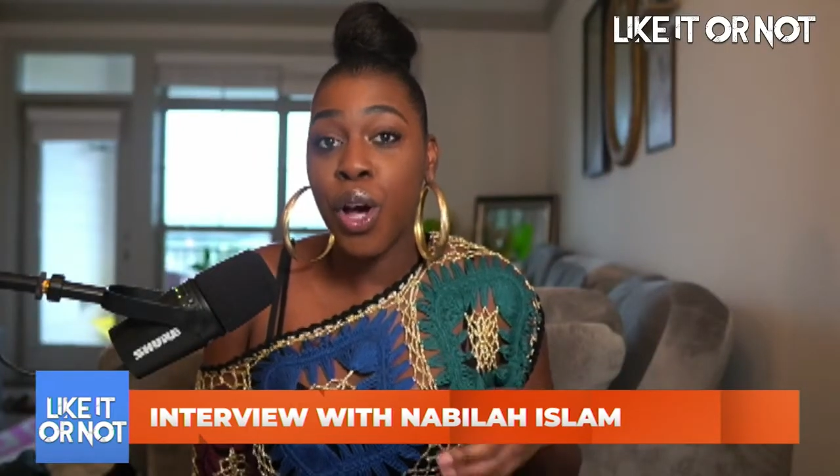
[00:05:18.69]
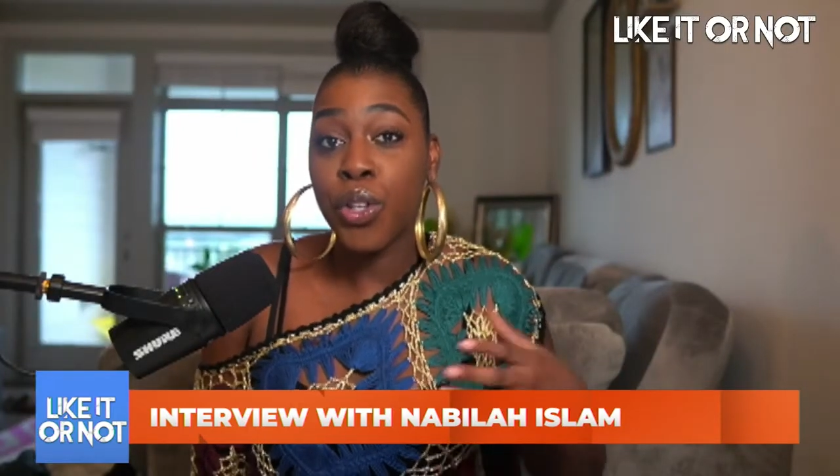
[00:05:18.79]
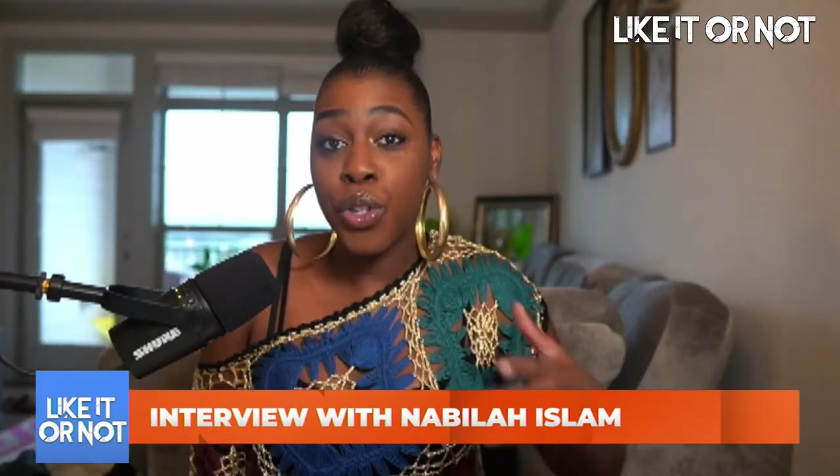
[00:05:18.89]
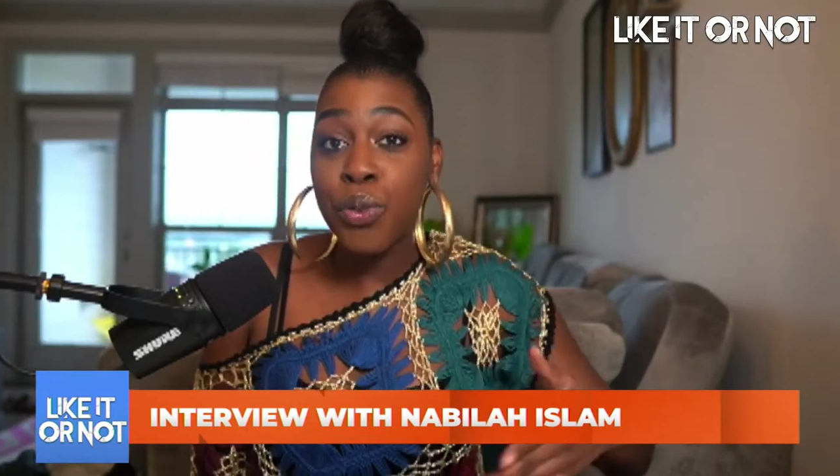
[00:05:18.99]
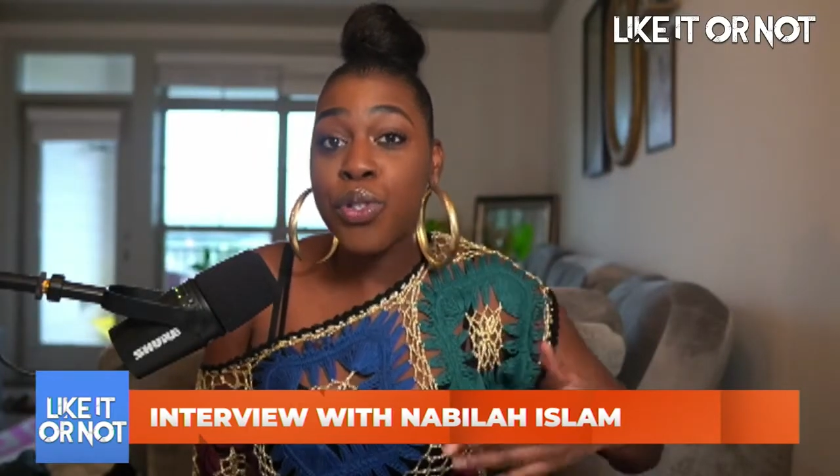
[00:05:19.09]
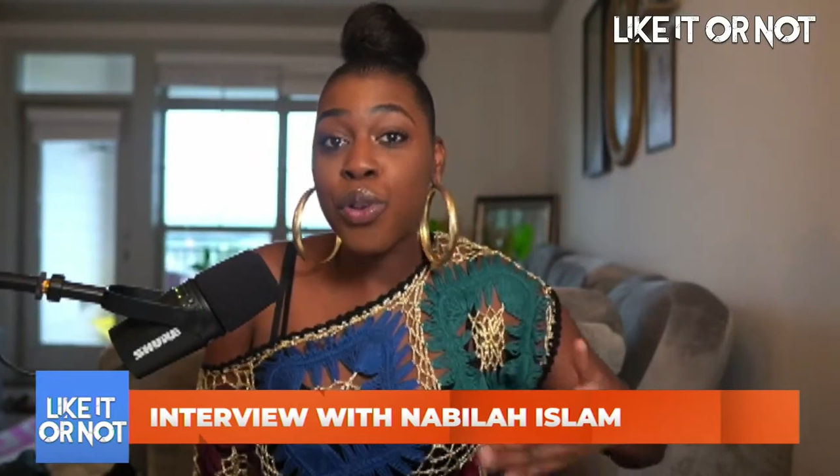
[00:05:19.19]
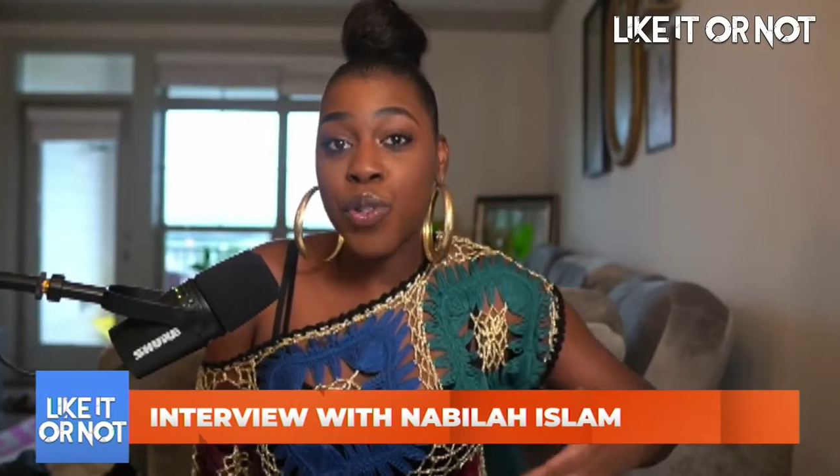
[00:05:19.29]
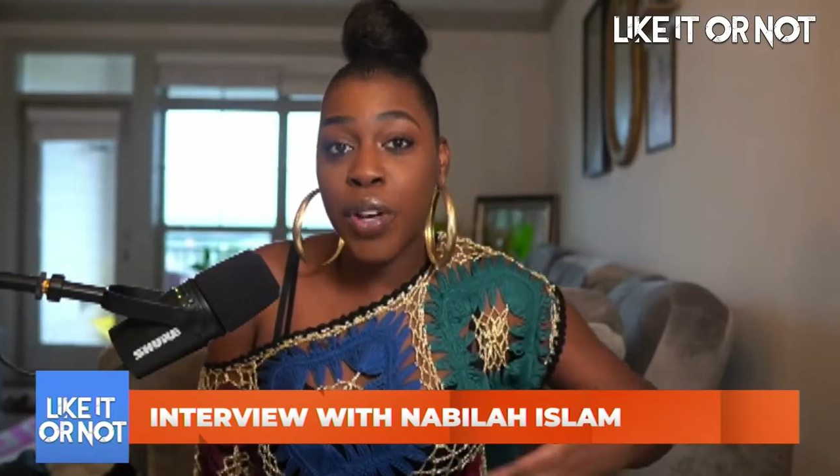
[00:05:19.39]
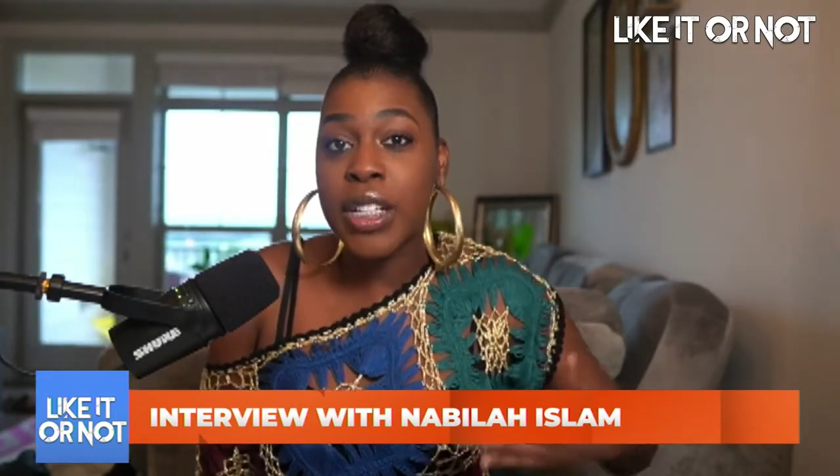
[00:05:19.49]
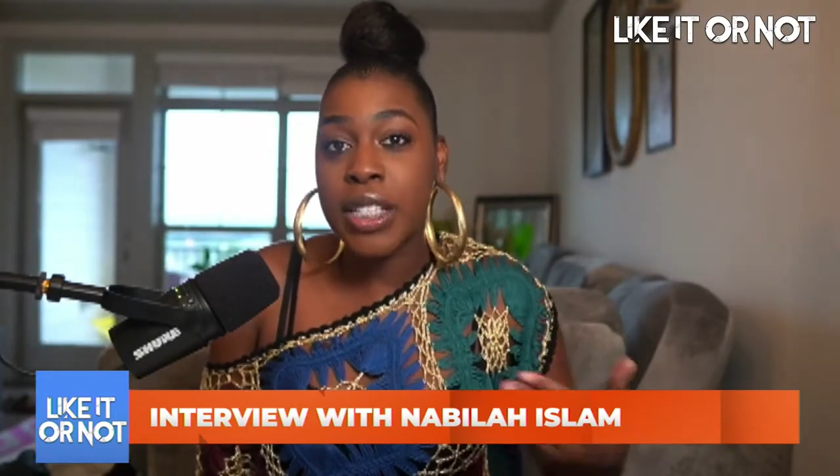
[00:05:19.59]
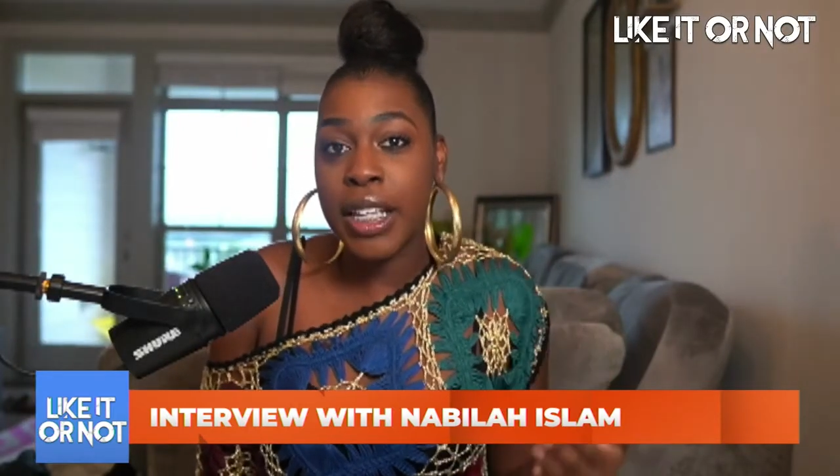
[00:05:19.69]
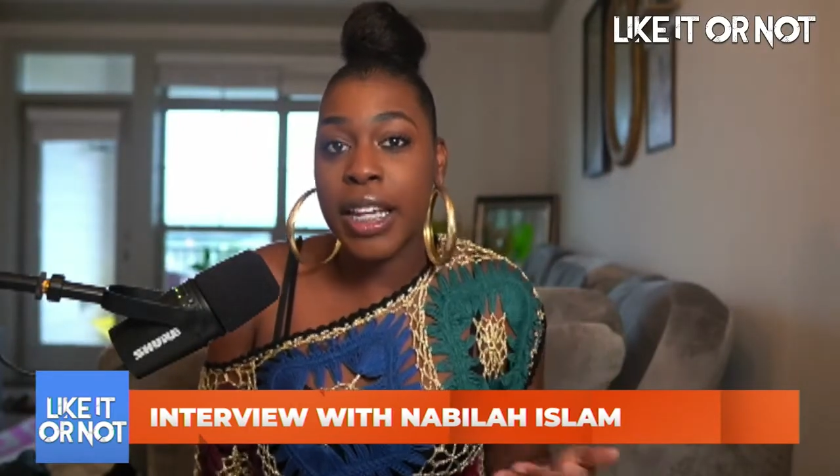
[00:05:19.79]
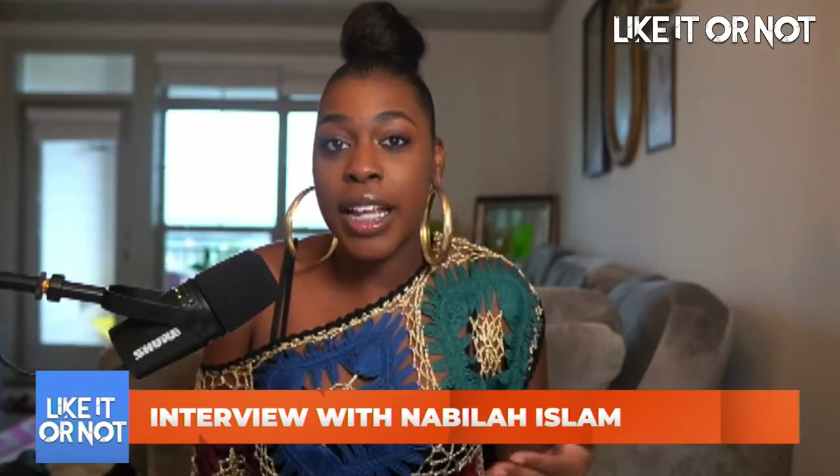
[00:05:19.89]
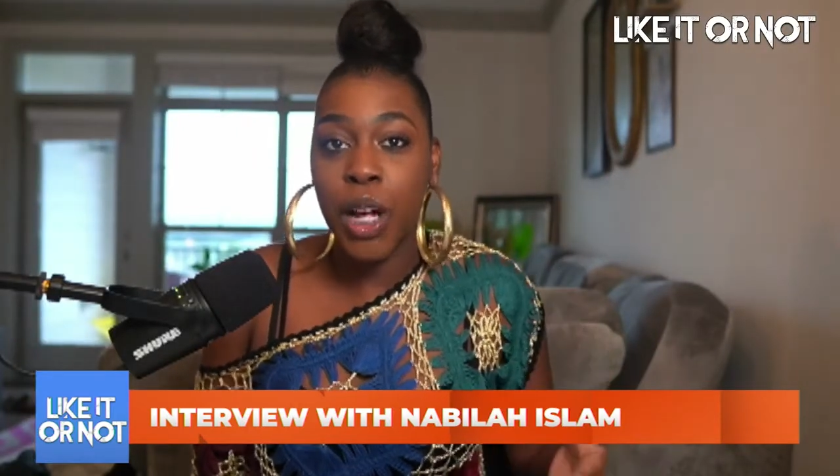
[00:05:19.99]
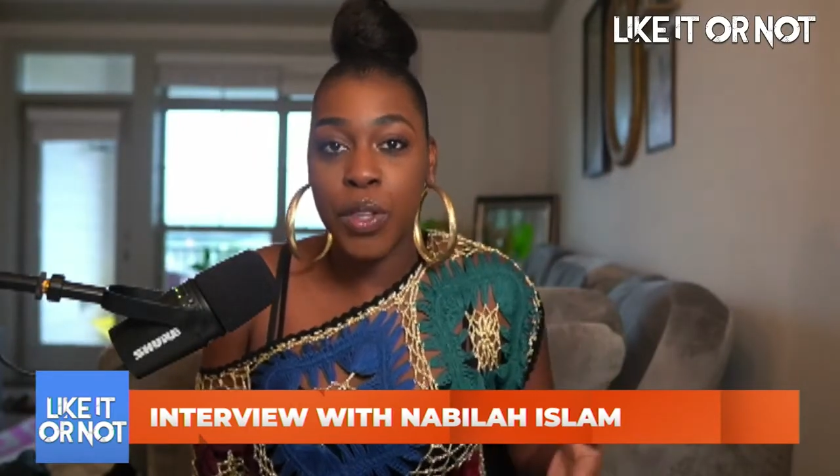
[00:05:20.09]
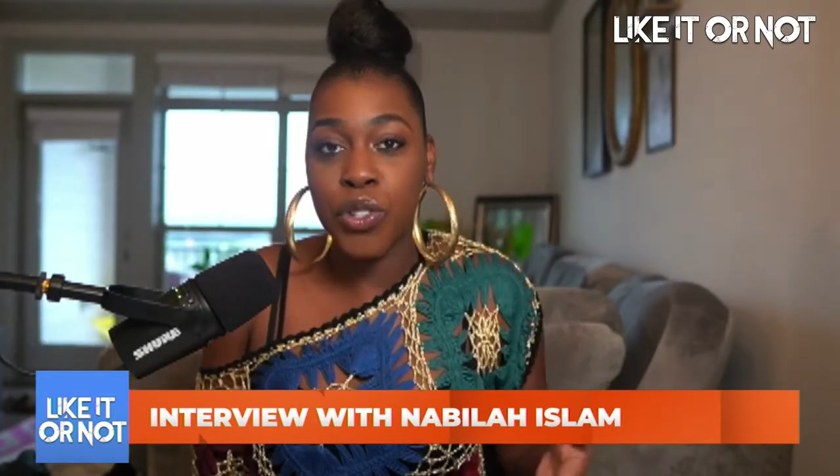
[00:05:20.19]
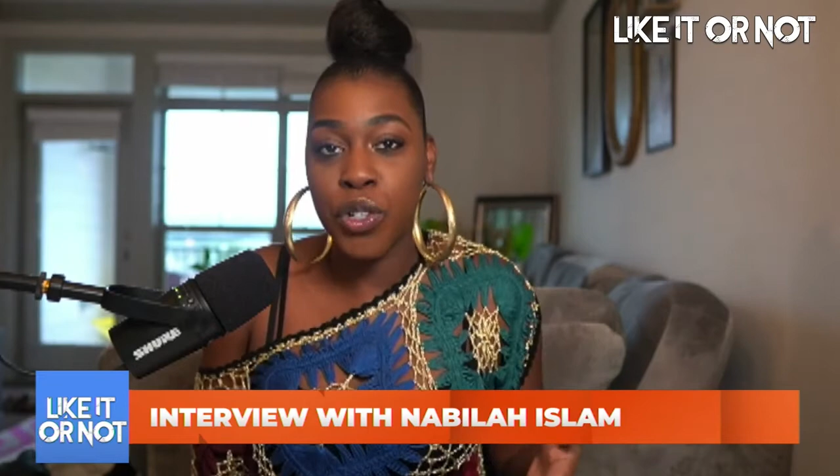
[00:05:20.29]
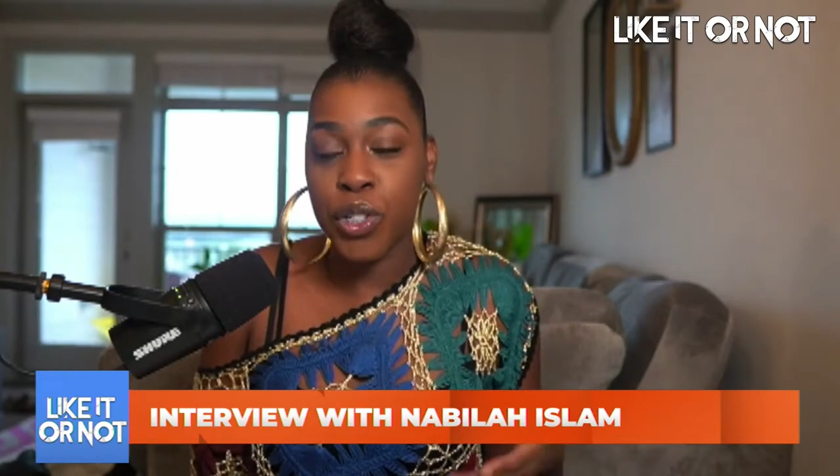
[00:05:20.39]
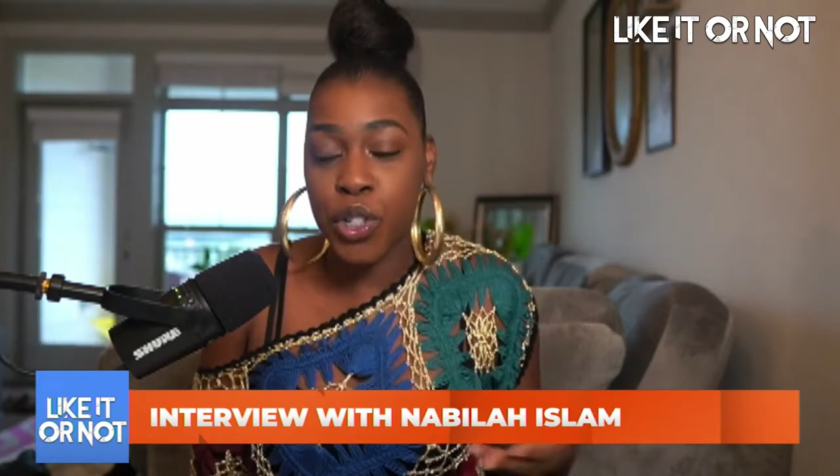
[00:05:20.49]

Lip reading: use those funds to get health insurance.